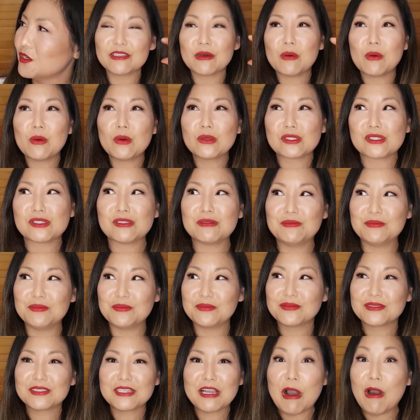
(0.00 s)

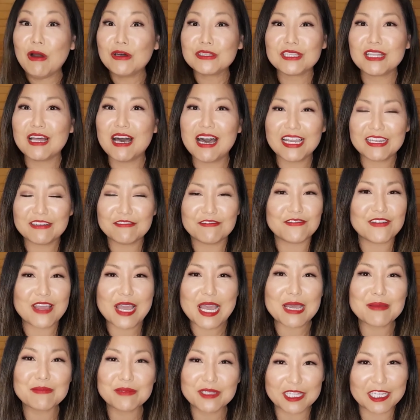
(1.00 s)
awesome online
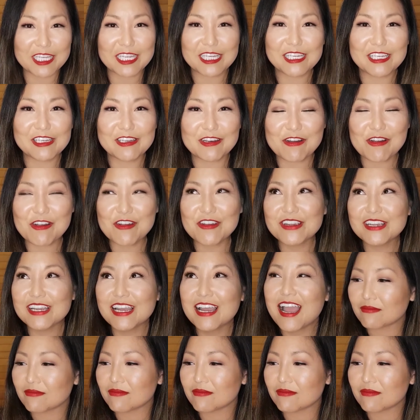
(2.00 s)
family, you know?